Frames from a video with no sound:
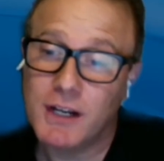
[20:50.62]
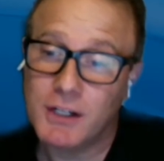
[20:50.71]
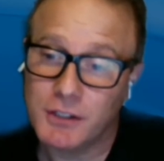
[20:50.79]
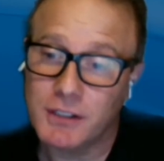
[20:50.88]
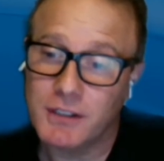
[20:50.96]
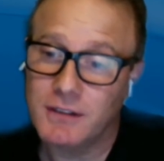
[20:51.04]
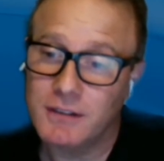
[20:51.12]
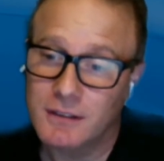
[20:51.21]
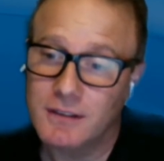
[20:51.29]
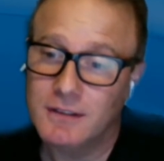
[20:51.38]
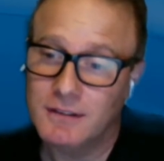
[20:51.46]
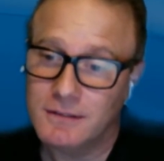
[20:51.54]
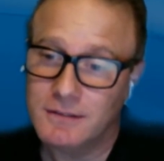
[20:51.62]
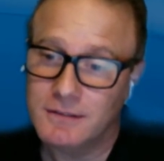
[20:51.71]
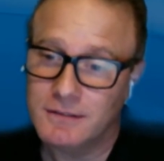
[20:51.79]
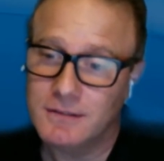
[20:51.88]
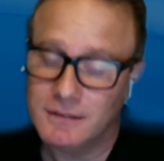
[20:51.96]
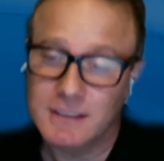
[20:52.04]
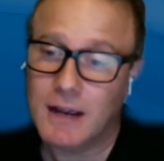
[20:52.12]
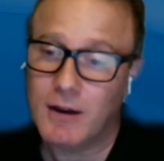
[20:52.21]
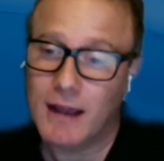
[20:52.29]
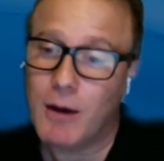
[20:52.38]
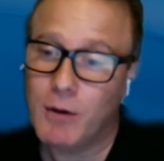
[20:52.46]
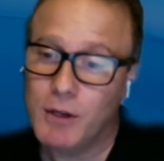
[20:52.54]
actually. Is
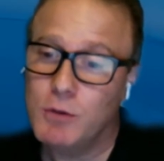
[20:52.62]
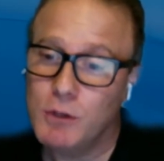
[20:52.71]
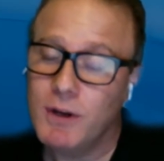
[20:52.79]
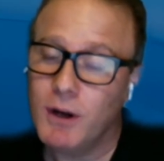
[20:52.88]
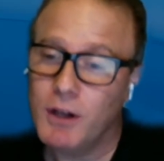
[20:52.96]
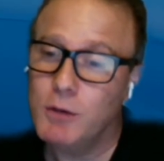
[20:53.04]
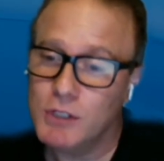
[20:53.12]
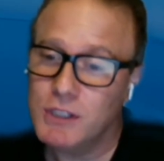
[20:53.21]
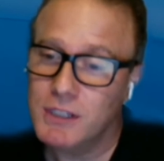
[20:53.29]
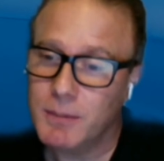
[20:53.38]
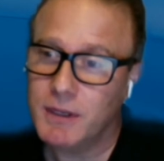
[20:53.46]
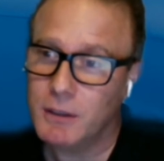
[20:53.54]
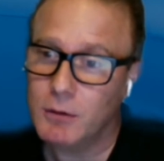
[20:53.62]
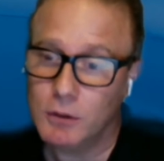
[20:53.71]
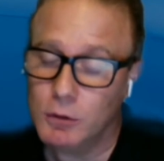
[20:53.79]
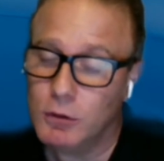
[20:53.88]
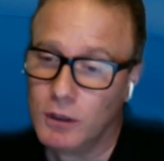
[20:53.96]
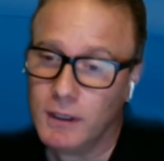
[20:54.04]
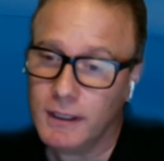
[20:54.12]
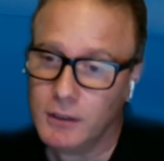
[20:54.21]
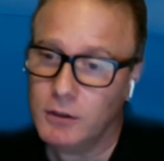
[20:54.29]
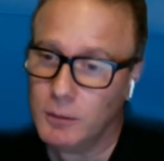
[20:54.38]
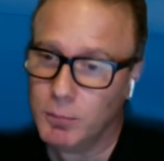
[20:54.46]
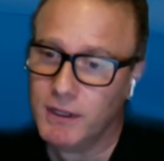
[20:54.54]
how are you doing? Are you sleeping? You look like you
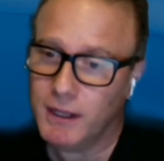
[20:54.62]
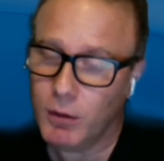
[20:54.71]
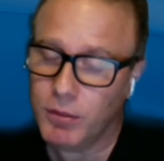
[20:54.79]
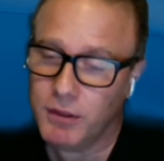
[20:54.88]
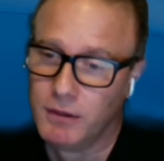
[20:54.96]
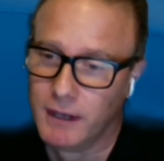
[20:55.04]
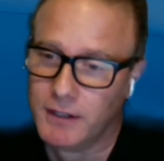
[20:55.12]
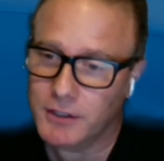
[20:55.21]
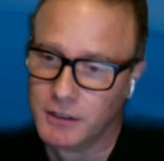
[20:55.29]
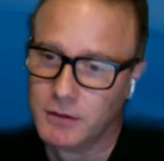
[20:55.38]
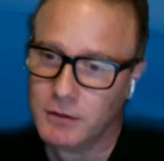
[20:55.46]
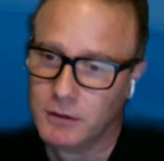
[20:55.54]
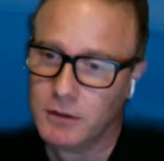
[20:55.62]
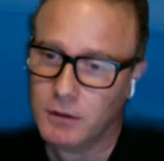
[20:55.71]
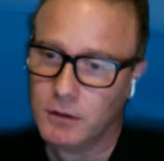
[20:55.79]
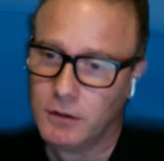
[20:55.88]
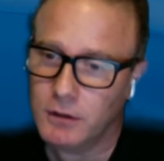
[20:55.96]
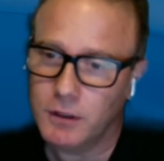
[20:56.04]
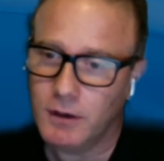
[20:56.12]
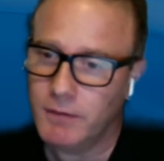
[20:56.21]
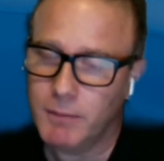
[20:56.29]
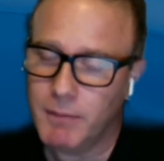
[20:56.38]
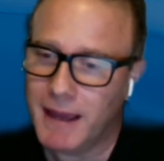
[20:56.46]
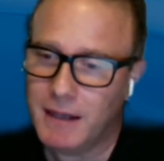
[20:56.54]
look pretty healthy. Actually, you look good. You don't have any
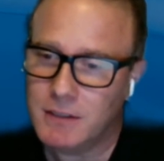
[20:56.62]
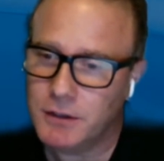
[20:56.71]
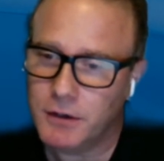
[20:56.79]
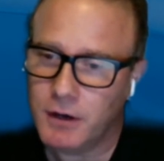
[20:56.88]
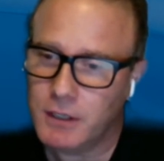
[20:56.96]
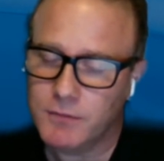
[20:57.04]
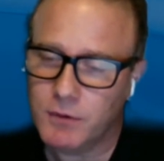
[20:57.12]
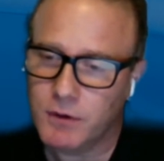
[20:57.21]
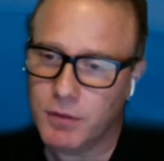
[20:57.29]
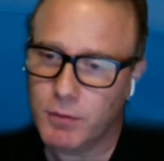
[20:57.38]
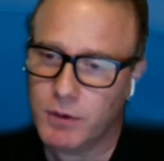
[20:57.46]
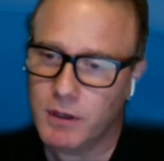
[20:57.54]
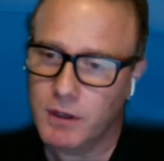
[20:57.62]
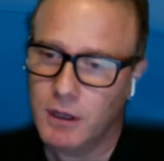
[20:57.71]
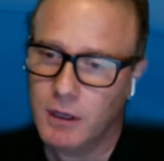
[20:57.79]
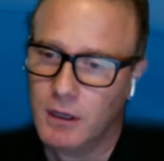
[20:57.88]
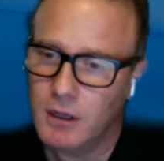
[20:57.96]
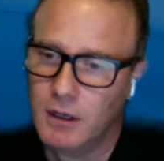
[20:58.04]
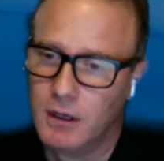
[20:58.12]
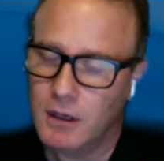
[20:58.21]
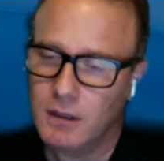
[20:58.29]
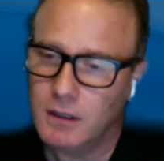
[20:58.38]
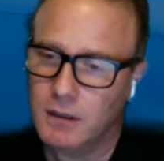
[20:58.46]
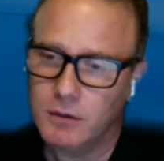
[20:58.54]
bags under your eyes for 3.
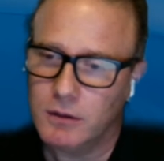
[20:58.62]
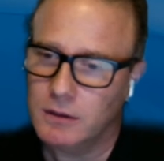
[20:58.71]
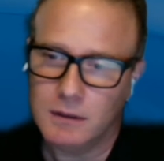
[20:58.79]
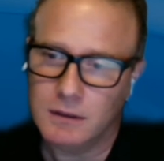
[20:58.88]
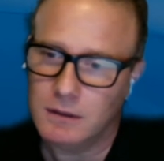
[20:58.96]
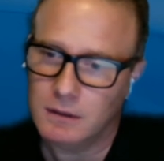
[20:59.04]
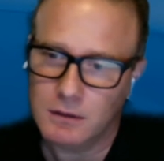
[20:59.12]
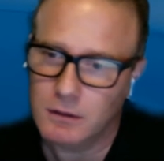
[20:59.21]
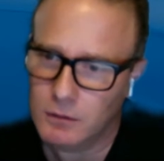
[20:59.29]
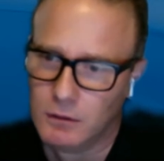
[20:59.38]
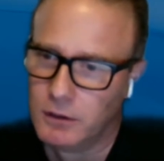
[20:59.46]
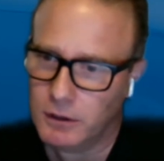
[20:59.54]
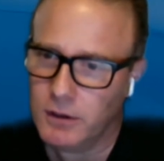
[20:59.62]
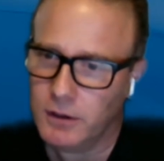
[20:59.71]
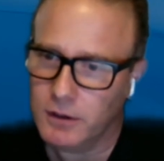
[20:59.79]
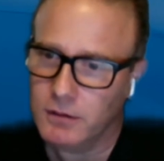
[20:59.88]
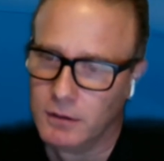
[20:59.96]
You look good.